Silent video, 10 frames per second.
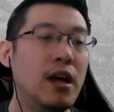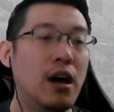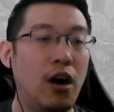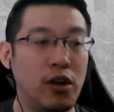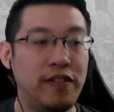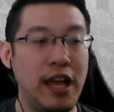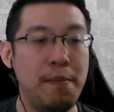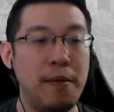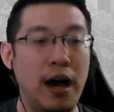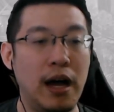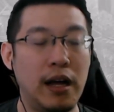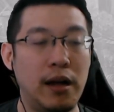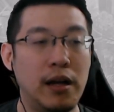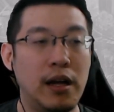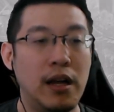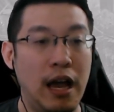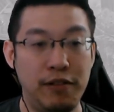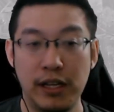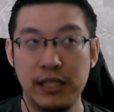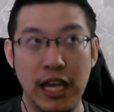All of them have
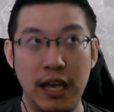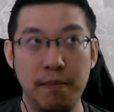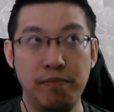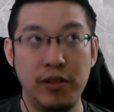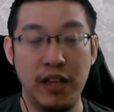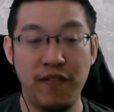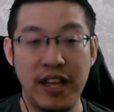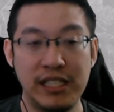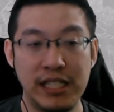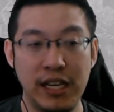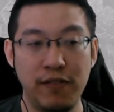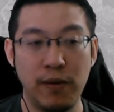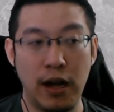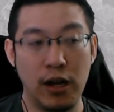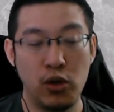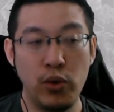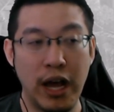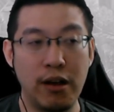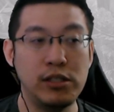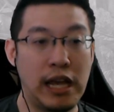the same defensive
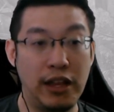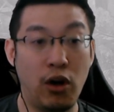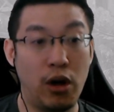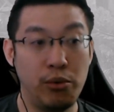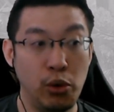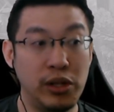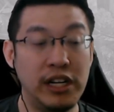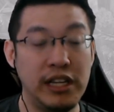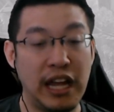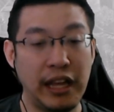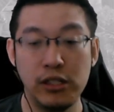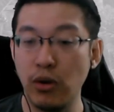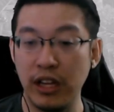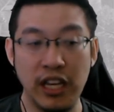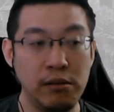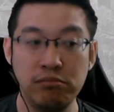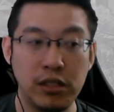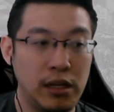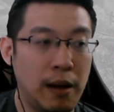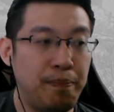cooldowns and or utility, I think. So I think,
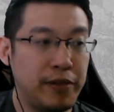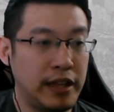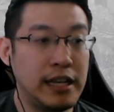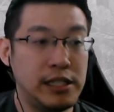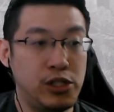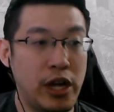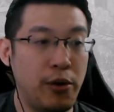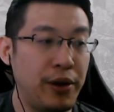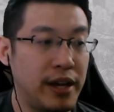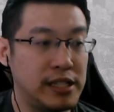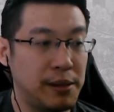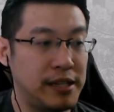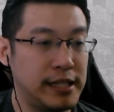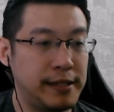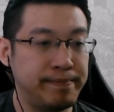yeah, the tanks in Shadowbringer is amazing.